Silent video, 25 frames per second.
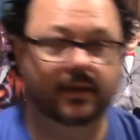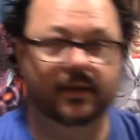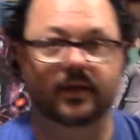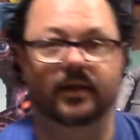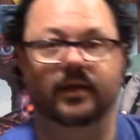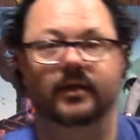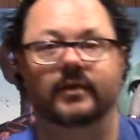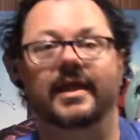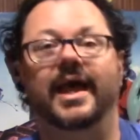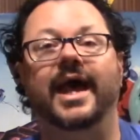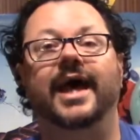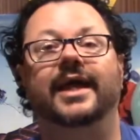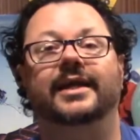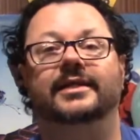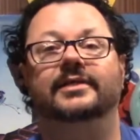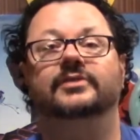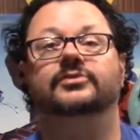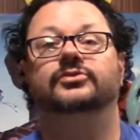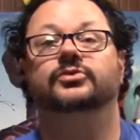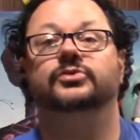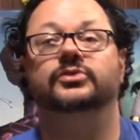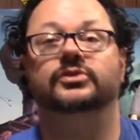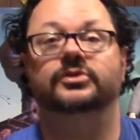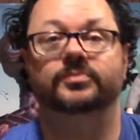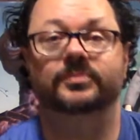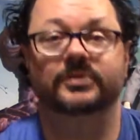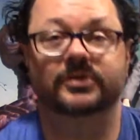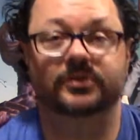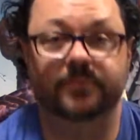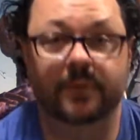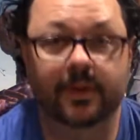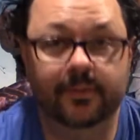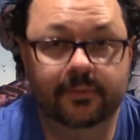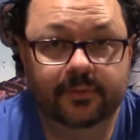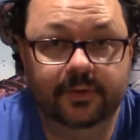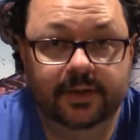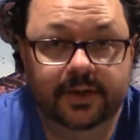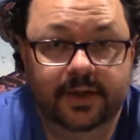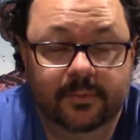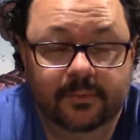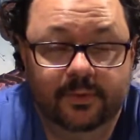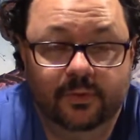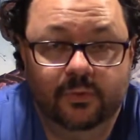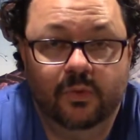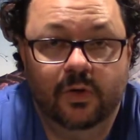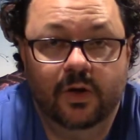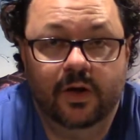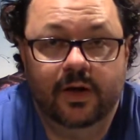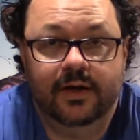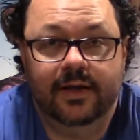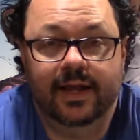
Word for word: That is Christmas memory number one.